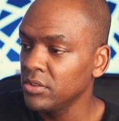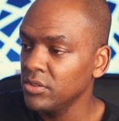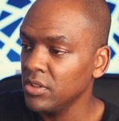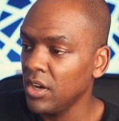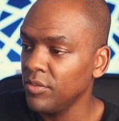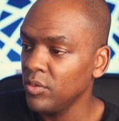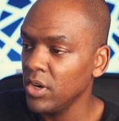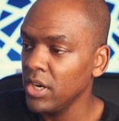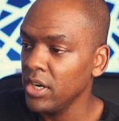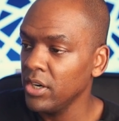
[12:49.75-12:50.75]

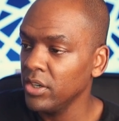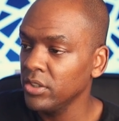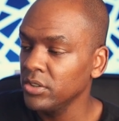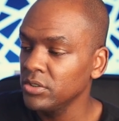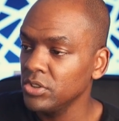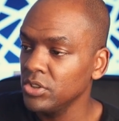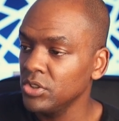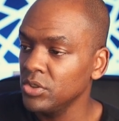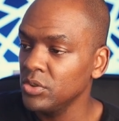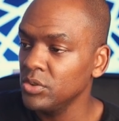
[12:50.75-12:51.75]
software to
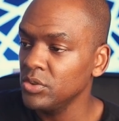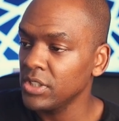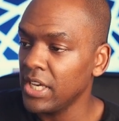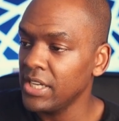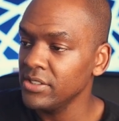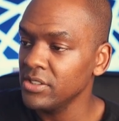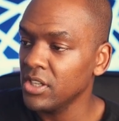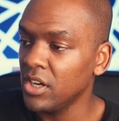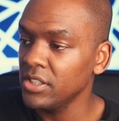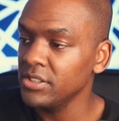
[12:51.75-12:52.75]
use as a
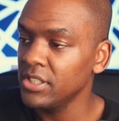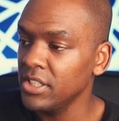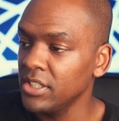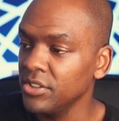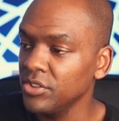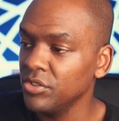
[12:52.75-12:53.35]
content